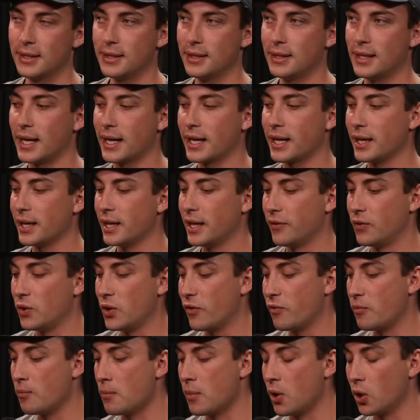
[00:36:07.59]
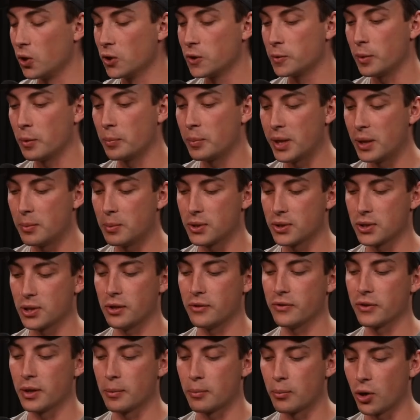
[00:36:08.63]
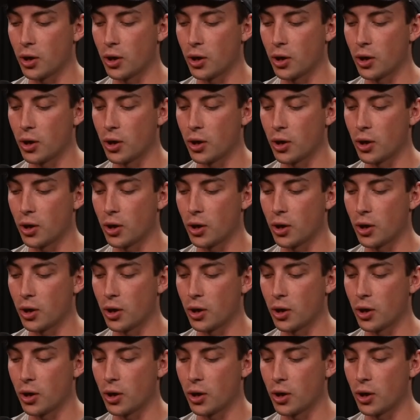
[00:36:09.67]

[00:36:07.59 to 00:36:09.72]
Like, if you have multiple people solving a